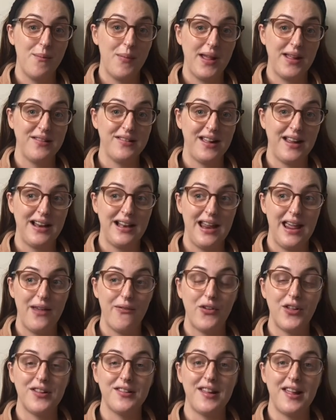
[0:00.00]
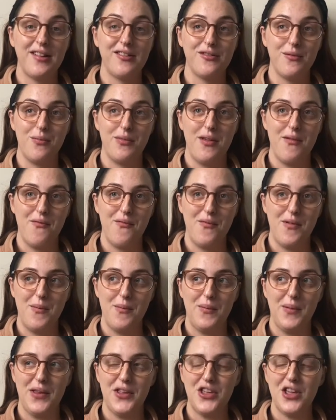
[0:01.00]
Basically, if you see something
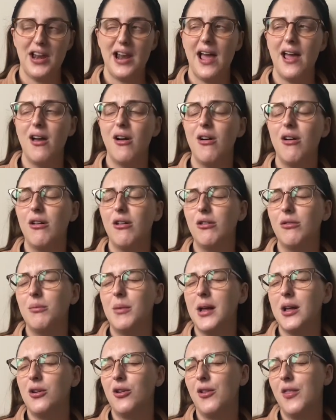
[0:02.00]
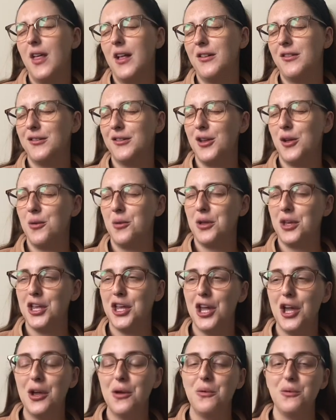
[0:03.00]
and you're like, oh my god, that's so
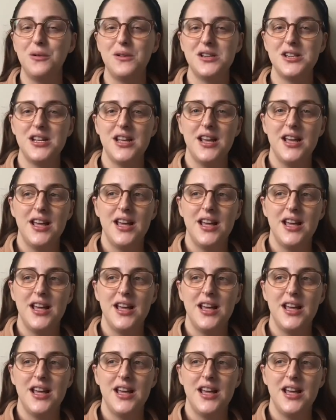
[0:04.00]
cute,